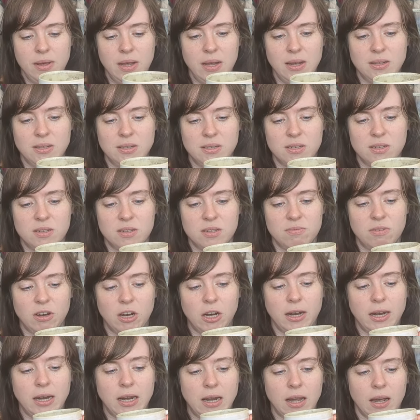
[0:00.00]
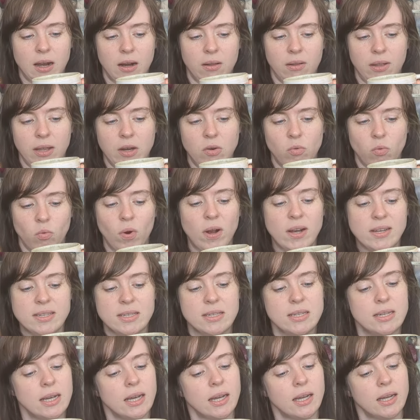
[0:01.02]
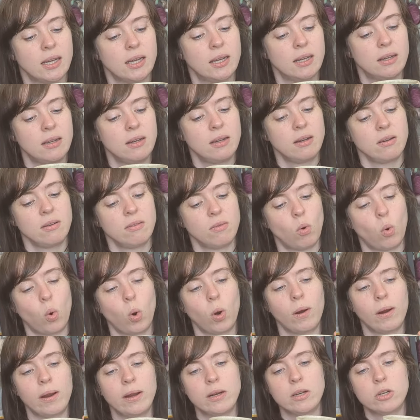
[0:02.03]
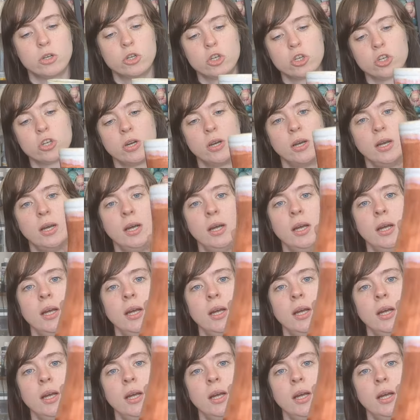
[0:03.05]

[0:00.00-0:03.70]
It's very kind of like rustic orange.